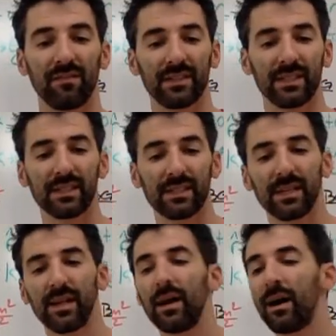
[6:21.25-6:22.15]

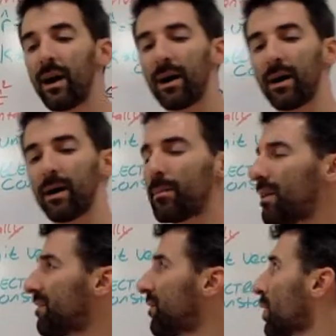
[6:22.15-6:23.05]
Physics,
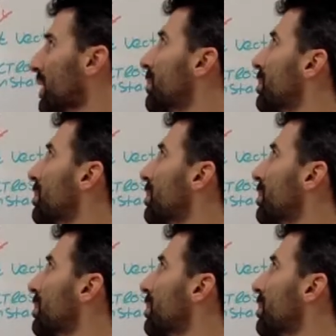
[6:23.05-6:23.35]
for a